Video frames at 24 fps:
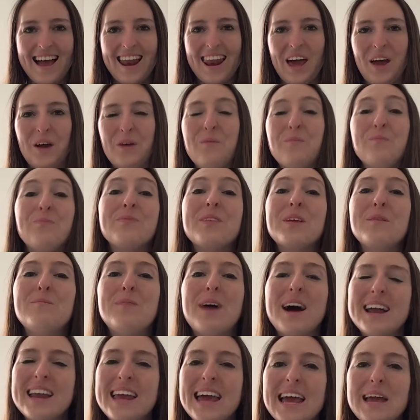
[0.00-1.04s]
Hello,
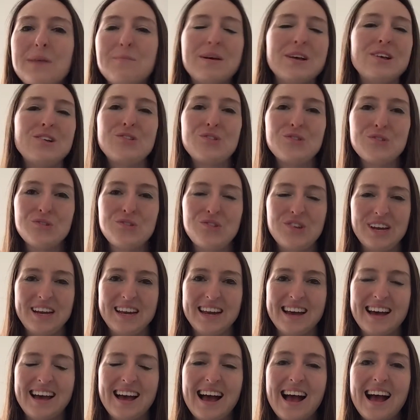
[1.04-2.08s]
my name is
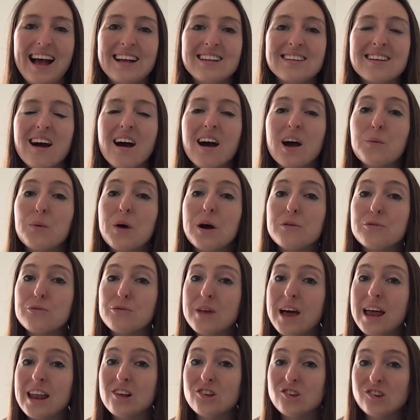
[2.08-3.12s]
Georgina and I work for
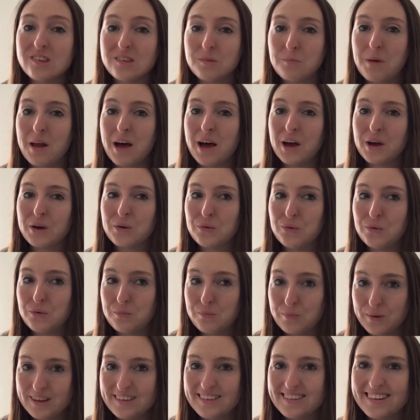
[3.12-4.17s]
an energy supplier
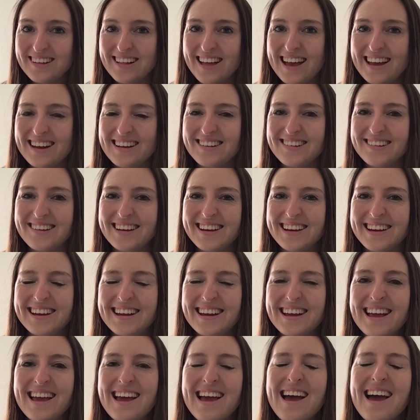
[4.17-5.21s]
called Bristol Energy.
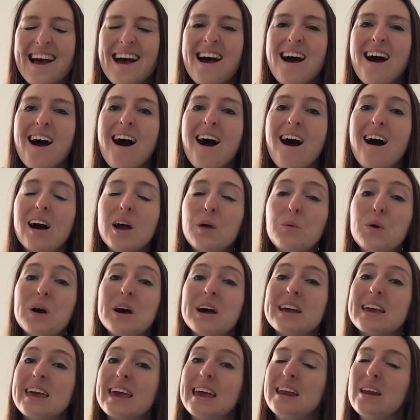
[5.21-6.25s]
I
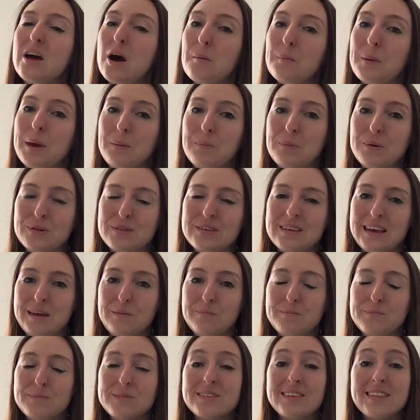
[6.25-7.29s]
work in our people
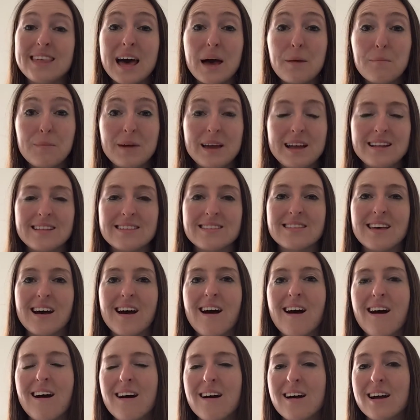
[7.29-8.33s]
team, so that means that
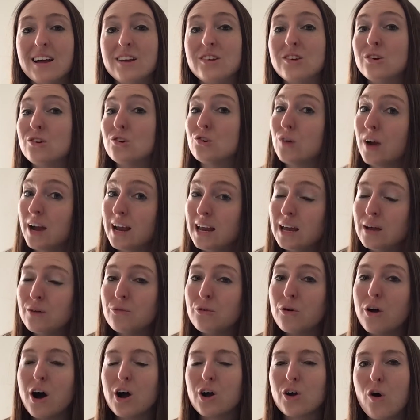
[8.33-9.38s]
I do training
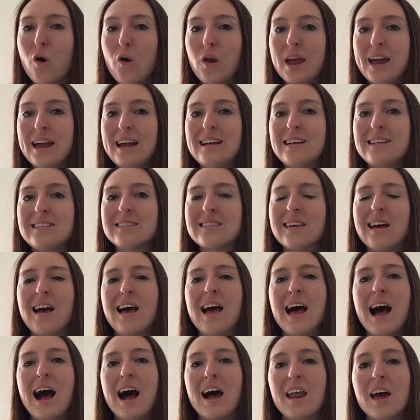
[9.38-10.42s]
for our colleagues
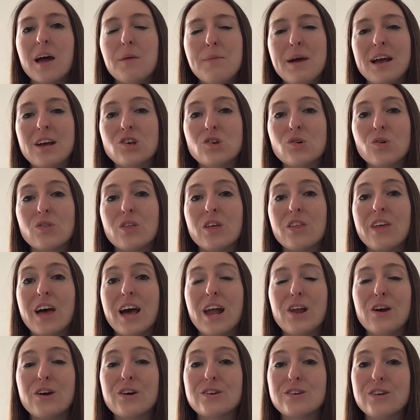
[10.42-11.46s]
and I make sure that they're
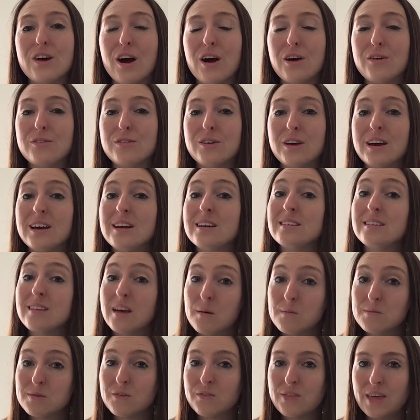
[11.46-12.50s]
looked after in
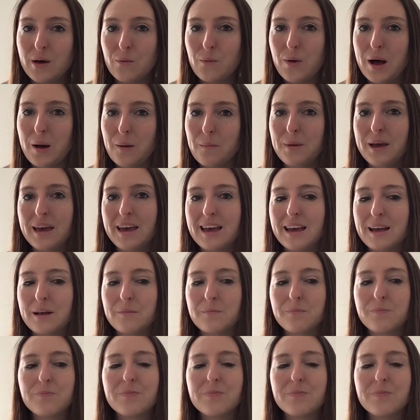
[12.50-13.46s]
terms of their well-being.